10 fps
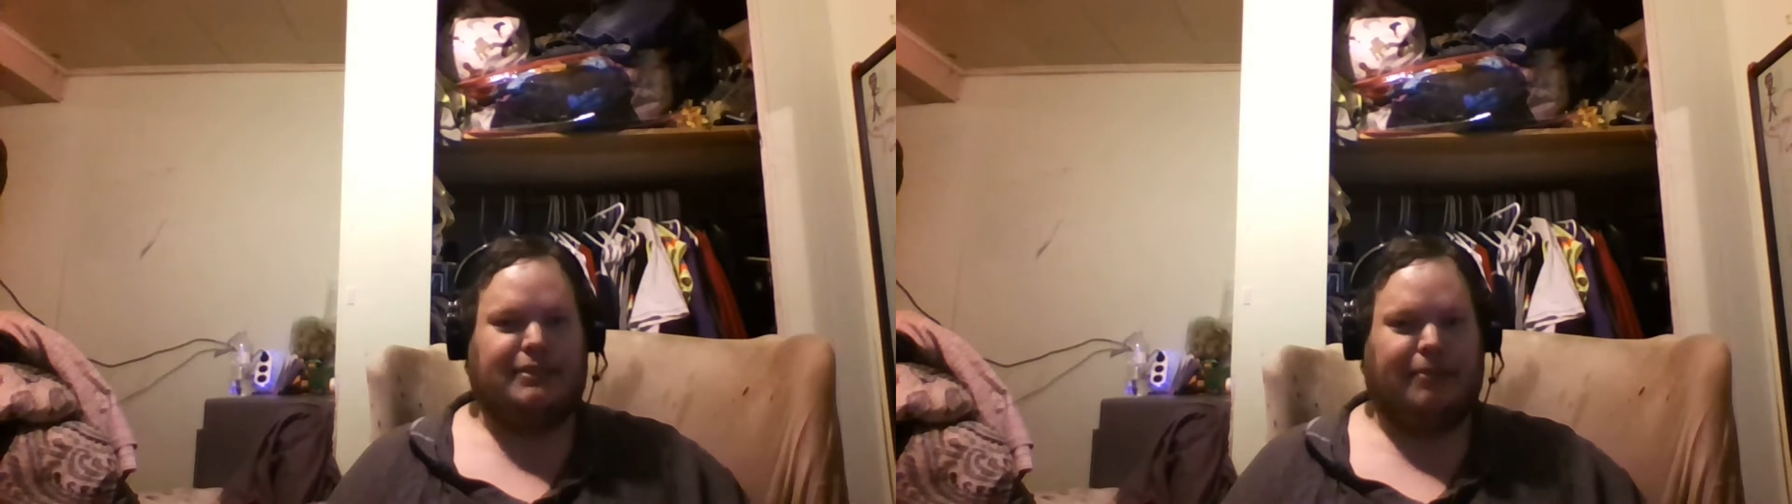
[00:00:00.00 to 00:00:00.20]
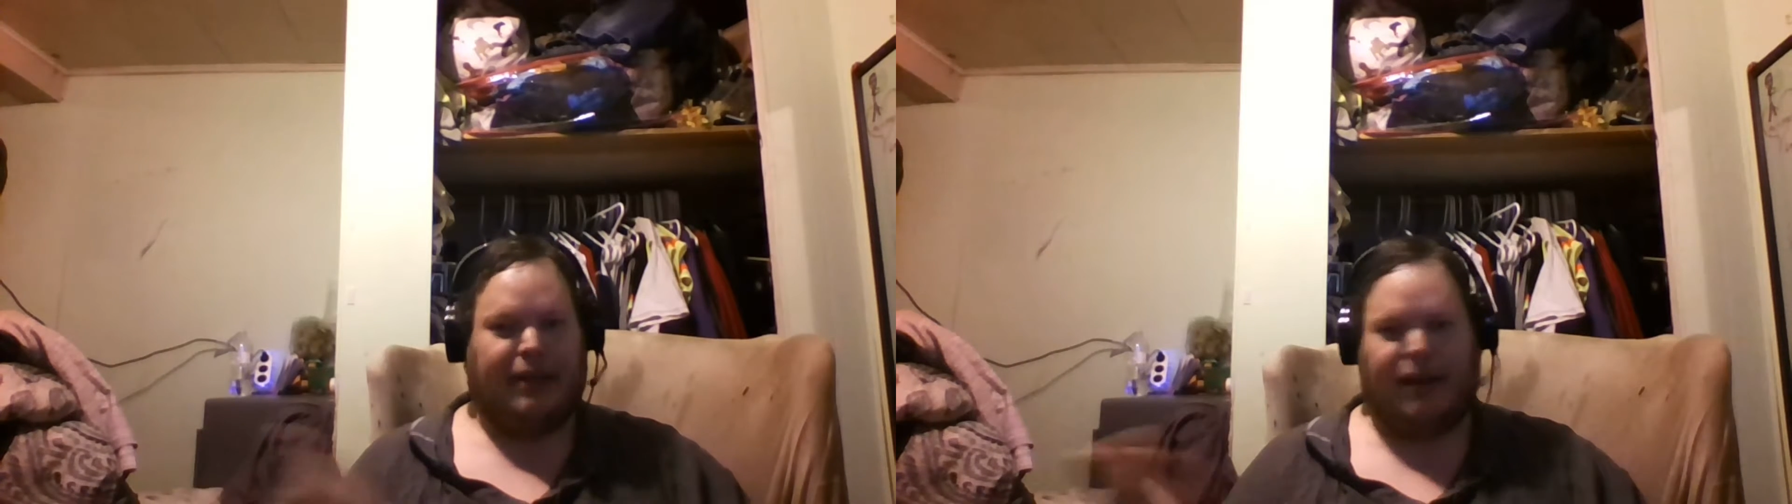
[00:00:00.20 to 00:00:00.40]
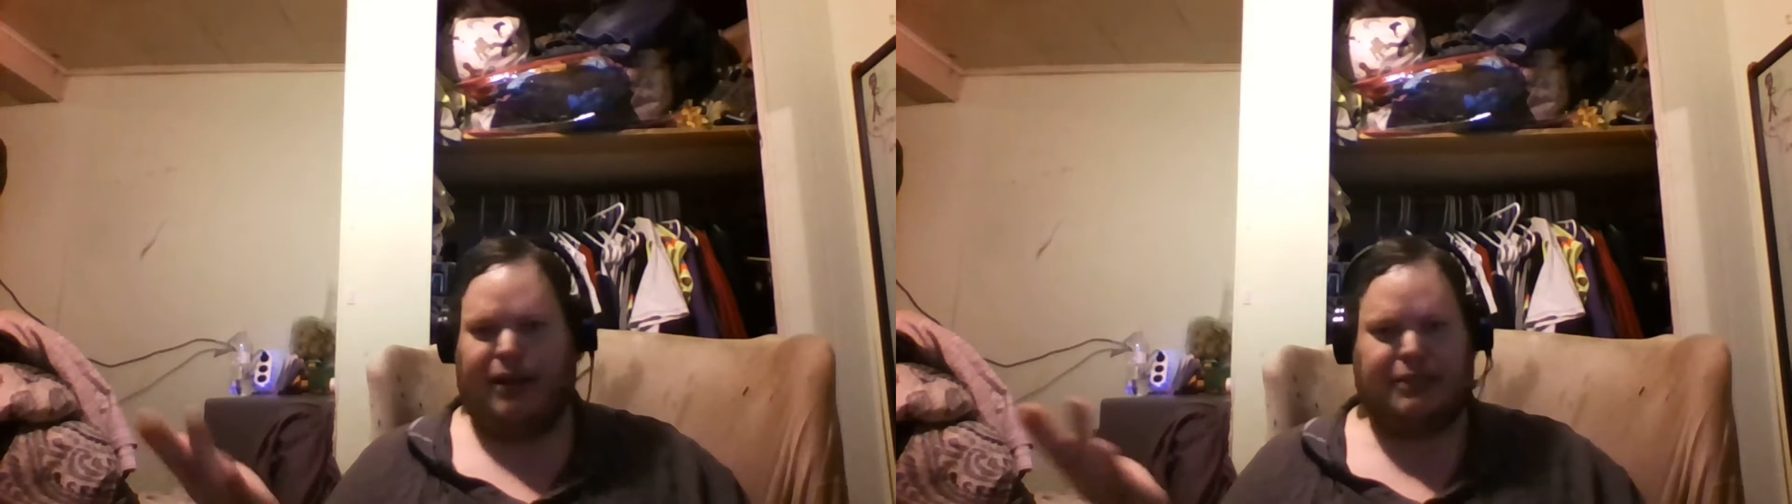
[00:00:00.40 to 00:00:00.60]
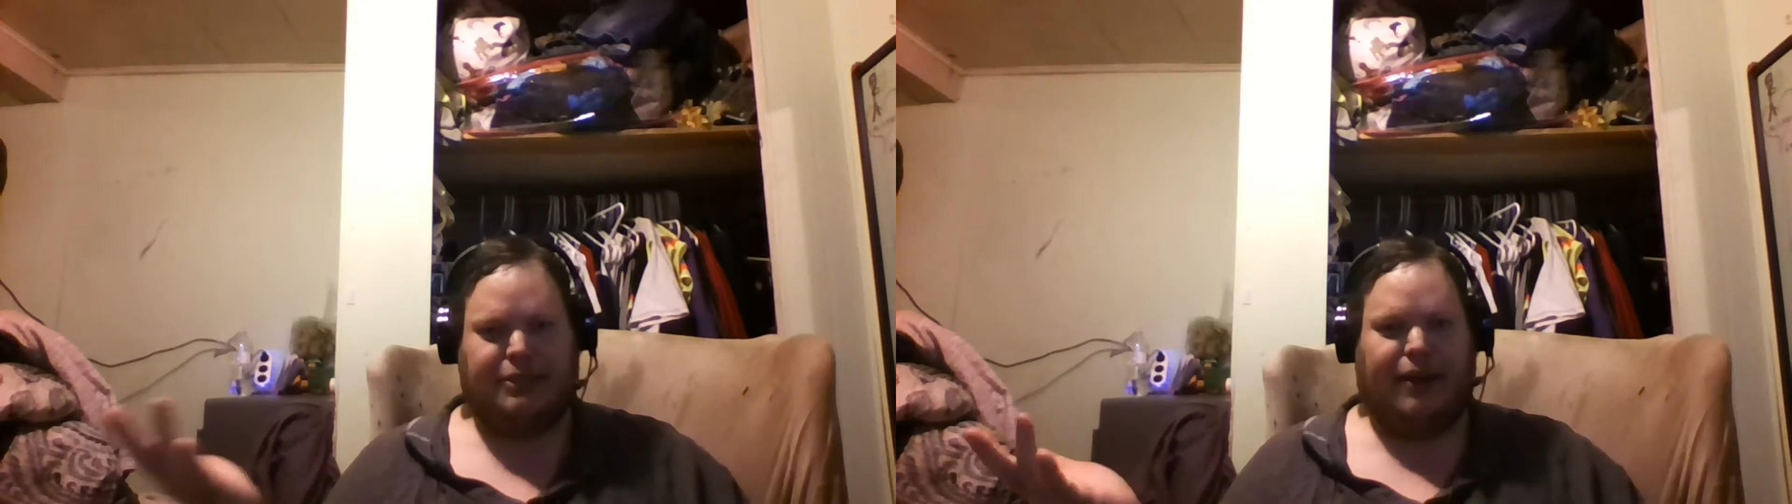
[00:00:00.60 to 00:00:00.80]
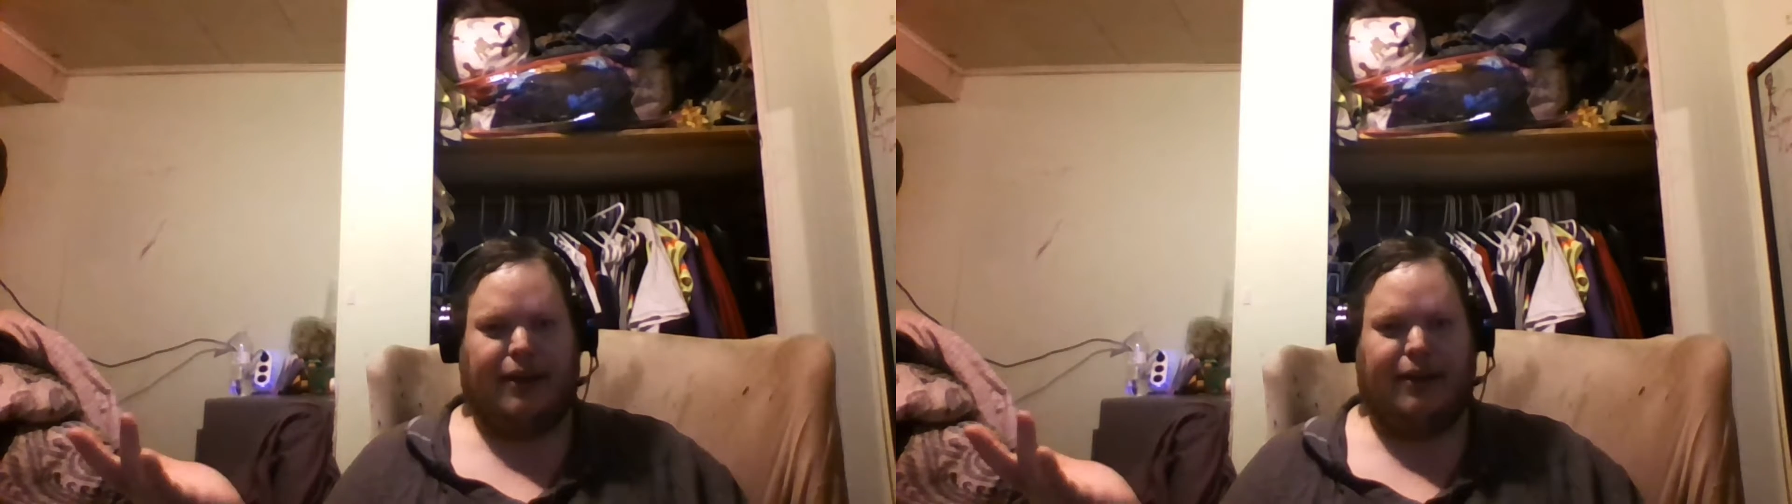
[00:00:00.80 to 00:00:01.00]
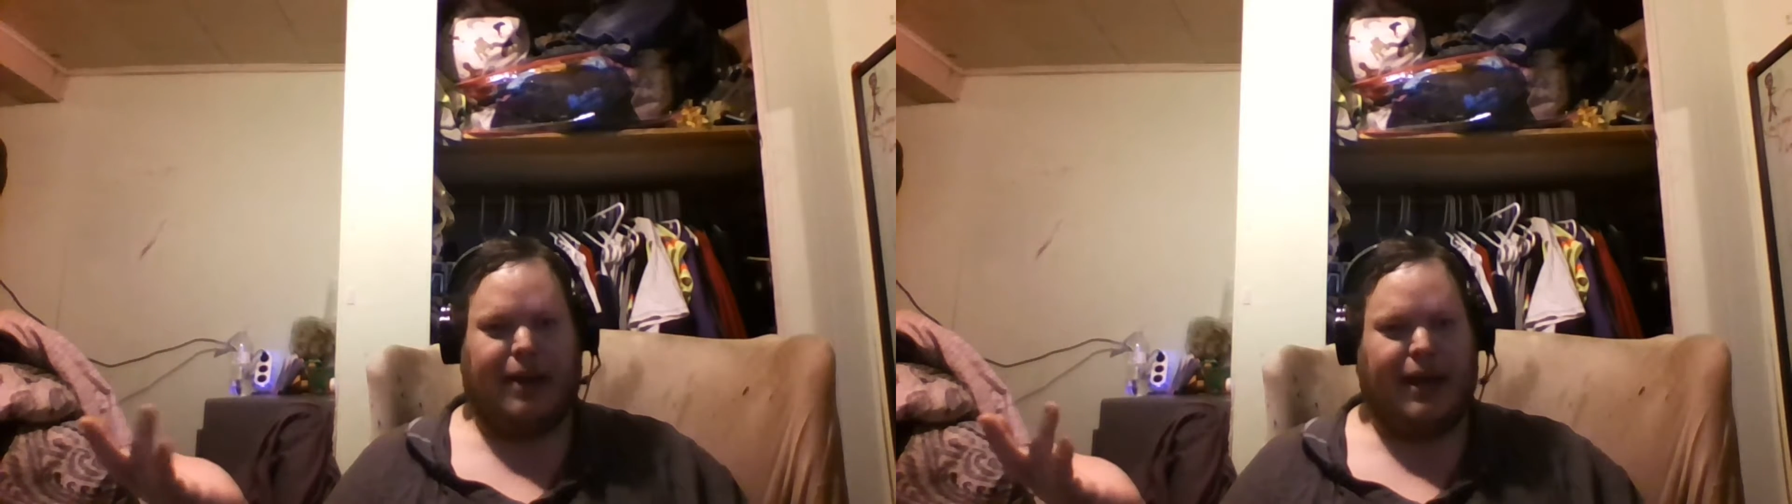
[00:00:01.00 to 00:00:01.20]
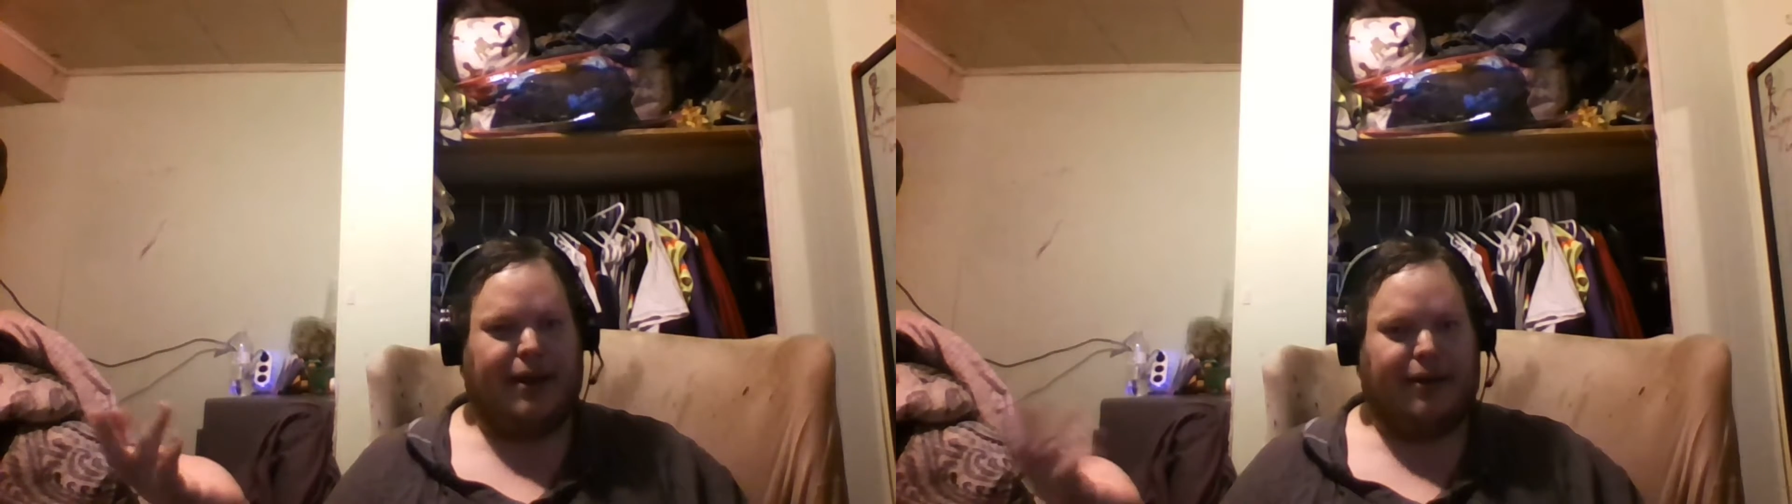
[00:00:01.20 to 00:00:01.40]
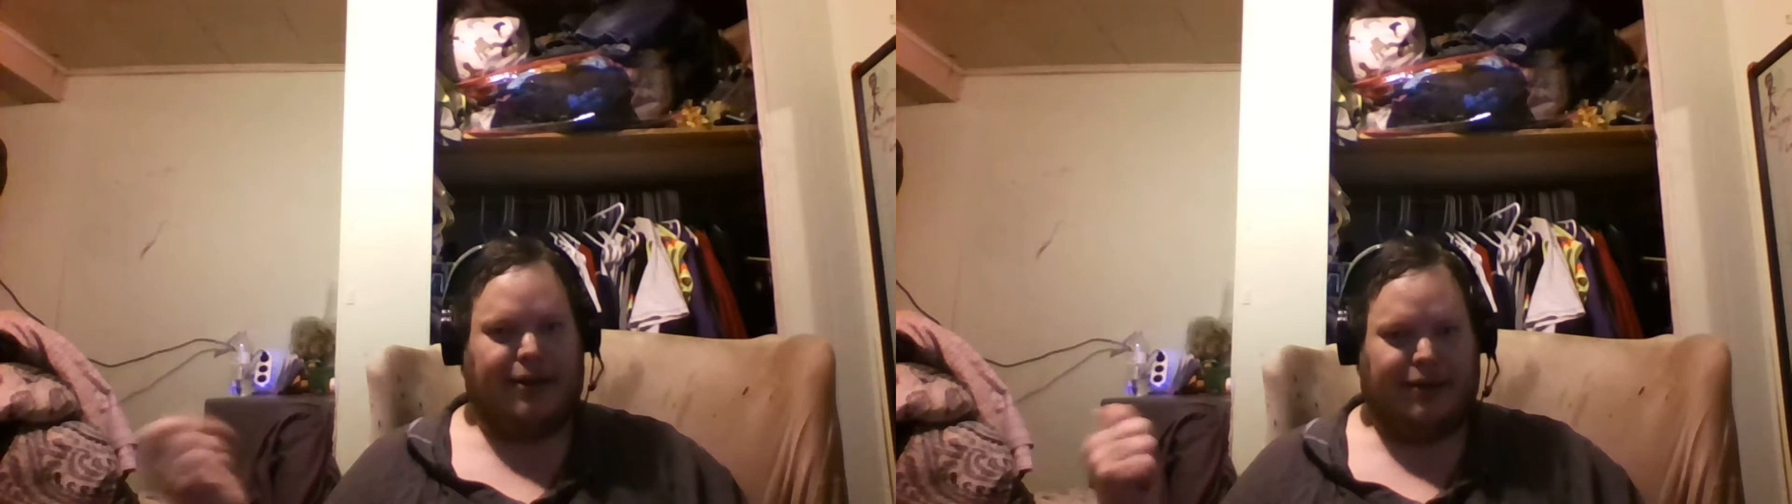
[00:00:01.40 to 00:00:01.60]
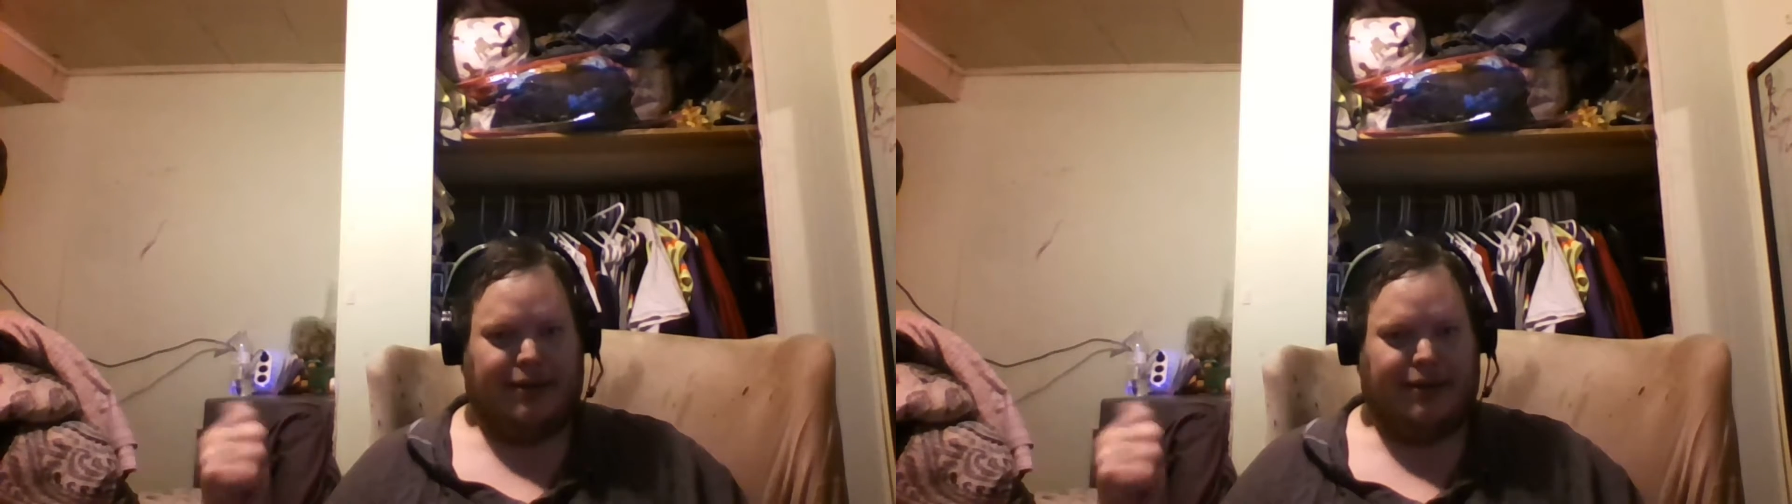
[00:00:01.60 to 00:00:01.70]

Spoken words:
I'm like, I already took care of the matter.